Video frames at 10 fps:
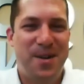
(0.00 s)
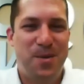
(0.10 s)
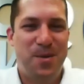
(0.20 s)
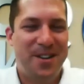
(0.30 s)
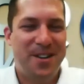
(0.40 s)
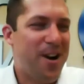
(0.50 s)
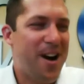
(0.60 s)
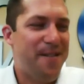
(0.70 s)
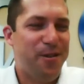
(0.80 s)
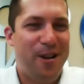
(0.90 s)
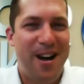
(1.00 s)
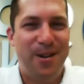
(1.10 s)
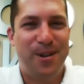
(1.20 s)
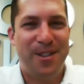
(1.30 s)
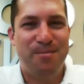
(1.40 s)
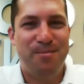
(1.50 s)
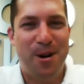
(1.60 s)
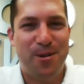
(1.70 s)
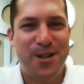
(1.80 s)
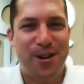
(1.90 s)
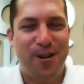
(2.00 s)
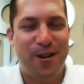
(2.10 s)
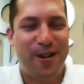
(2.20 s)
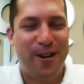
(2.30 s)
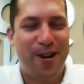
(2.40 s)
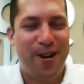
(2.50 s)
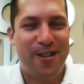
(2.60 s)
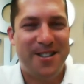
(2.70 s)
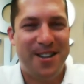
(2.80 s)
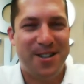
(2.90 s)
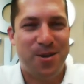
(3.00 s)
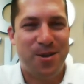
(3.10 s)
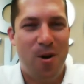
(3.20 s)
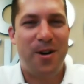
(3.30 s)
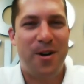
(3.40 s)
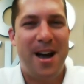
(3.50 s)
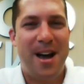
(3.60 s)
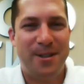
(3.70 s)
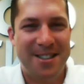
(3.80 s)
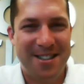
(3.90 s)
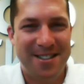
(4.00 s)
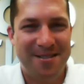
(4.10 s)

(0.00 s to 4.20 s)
anyone drive around with a bumper sticker on their car that says "Guano happens"?